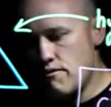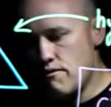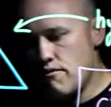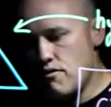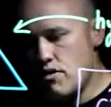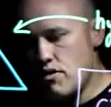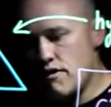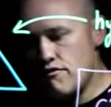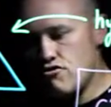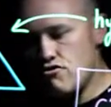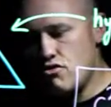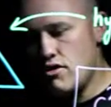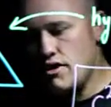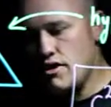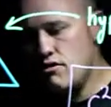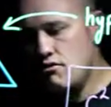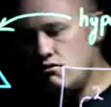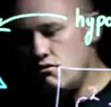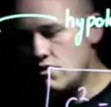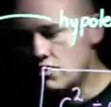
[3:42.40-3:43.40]
5
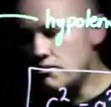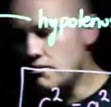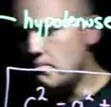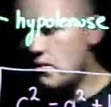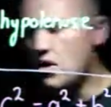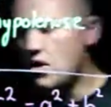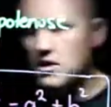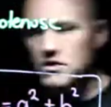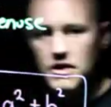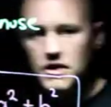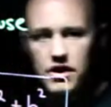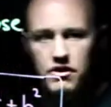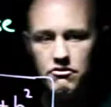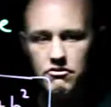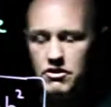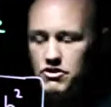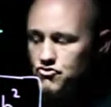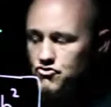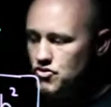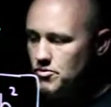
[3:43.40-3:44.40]
triangle, the
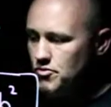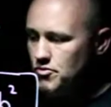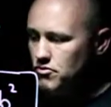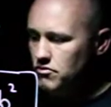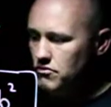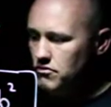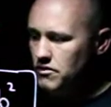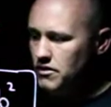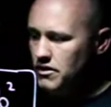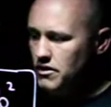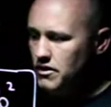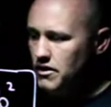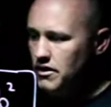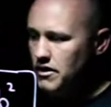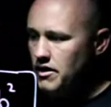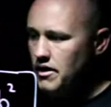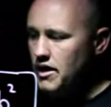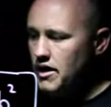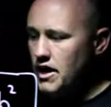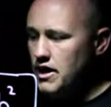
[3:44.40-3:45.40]
Pythagorean triple.
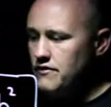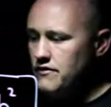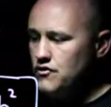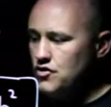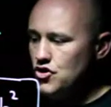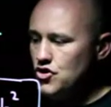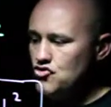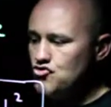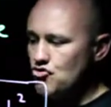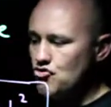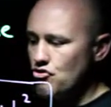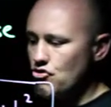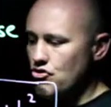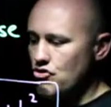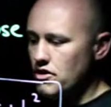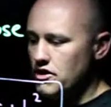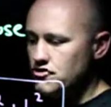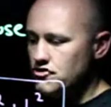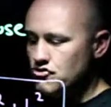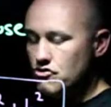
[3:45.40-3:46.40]
And if you
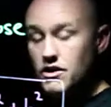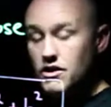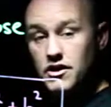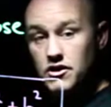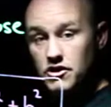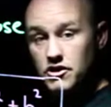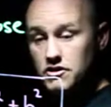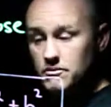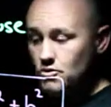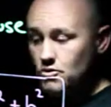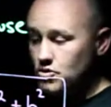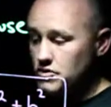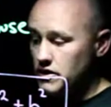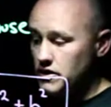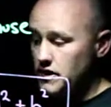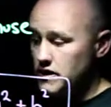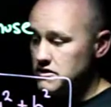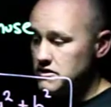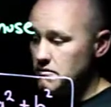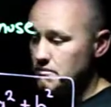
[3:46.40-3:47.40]
draw a triangle in your book that
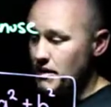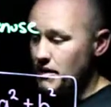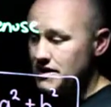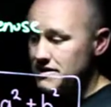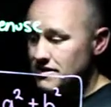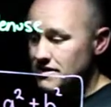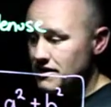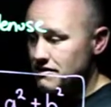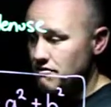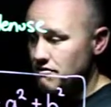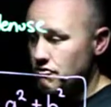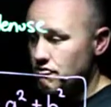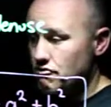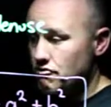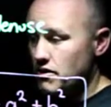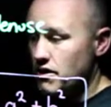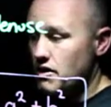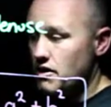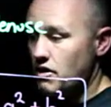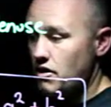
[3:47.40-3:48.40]
has a base length of
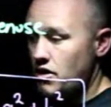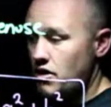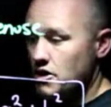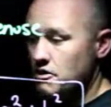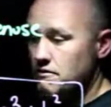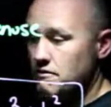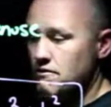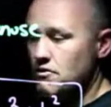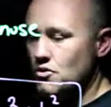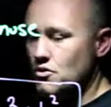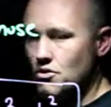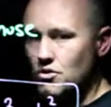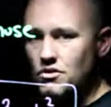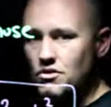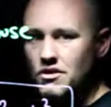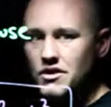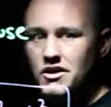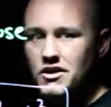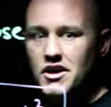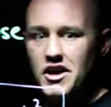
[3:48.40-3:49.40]
3 and a height of 4,
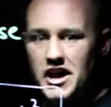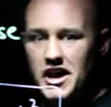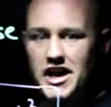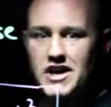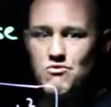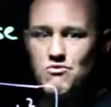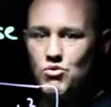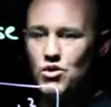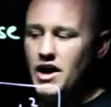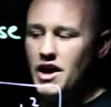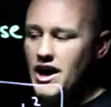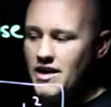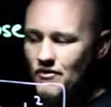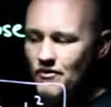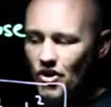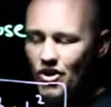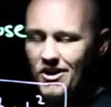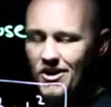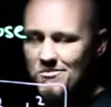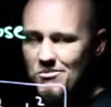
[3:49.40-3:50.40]
it will have a
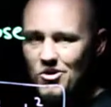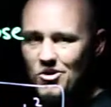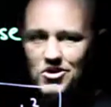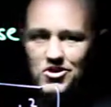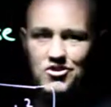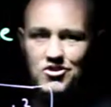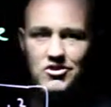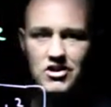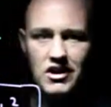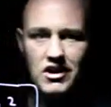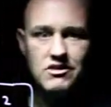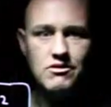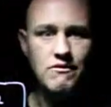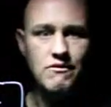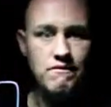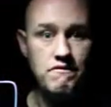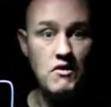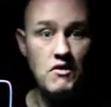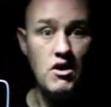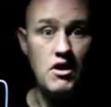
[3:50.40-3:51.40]
hypotenuse length of
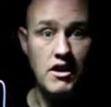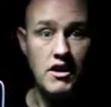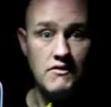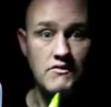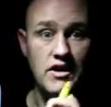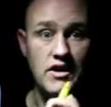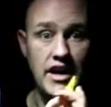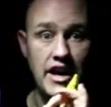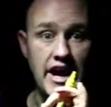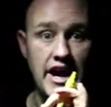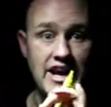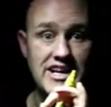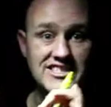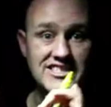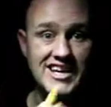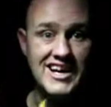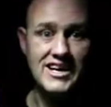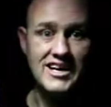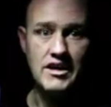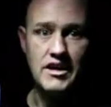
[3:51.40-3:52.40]
5,
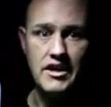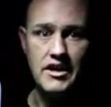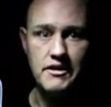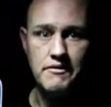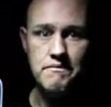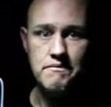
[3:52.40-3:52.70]
exactly.